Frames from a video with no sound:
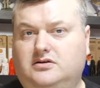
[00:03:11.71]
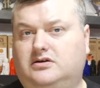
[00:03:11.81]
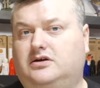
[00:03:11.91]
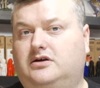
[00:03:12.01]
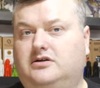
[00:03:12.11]

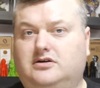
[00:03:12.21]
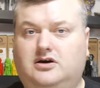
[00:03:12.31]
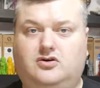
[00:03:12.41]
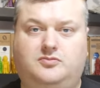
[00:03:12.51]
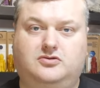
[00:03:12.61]
and I
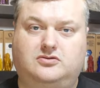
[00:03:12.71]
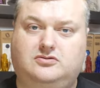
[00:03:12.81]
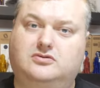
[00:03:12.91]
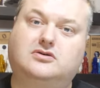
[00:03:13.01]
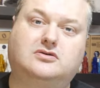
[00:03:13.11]
hope
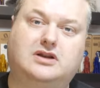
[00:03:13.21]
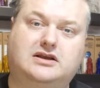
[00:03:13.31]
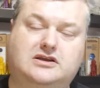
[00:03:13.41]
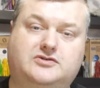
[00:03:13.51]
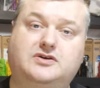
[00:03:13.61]
you like
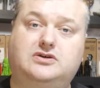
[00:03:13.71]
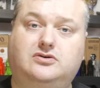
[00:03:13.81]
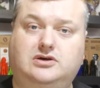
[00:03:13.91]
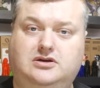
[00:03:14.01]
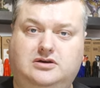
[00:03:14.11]
this
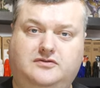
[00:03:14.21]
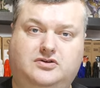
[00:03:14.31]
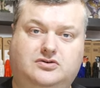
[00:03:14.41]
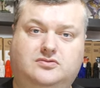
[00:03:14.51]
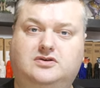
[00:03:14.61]
video, and if you
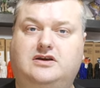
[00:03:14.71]
do,